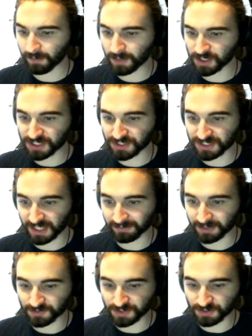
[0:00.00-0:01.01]
How much is the
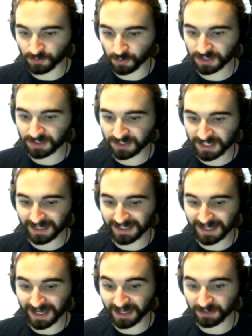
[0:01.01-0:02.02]
elementary school?
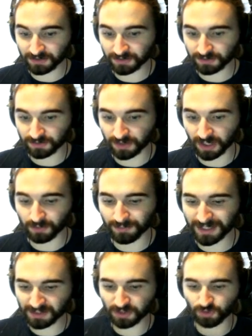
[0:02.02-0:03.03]
10k. Right, we're
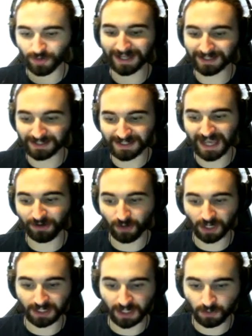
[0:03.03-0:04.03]
making $1,000 a day
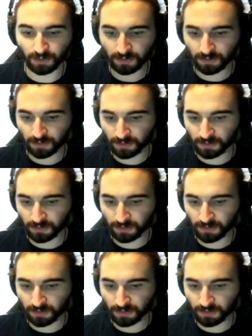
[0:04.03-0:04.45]
right now.